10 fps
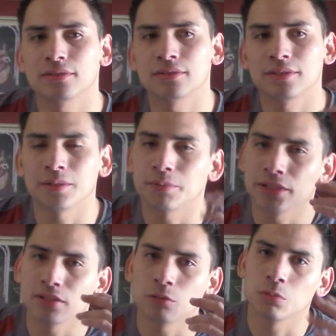sleep in
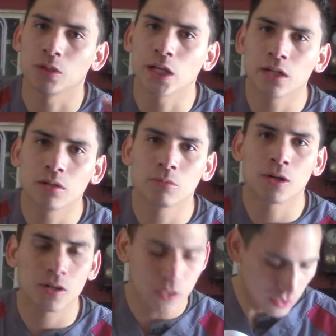a little bit later
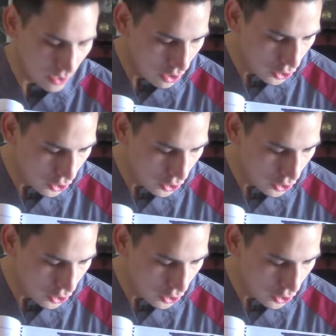tomorrow,